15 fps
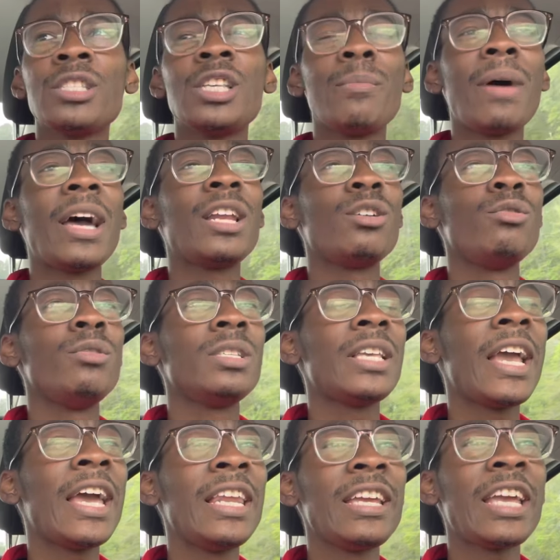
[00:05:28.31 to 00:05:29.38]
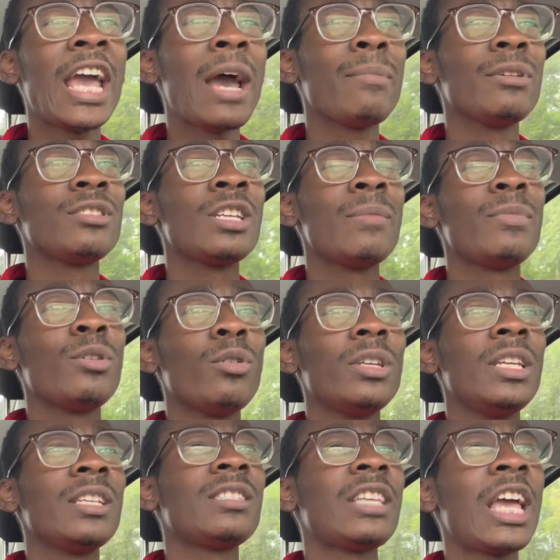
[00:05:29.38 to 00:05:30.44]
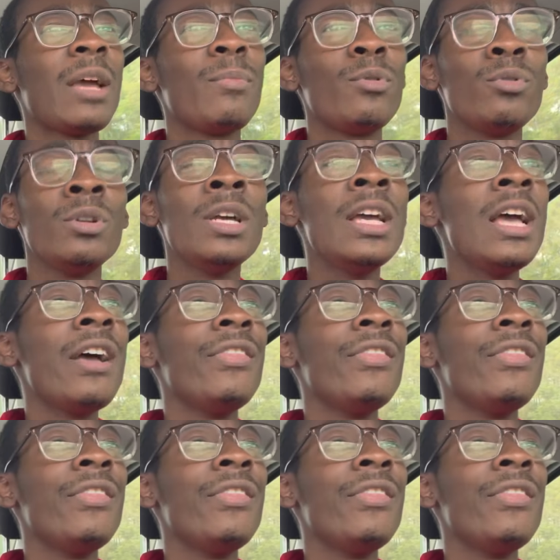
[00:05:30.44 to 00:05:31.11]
or somebody who's handicapped or something or disabled,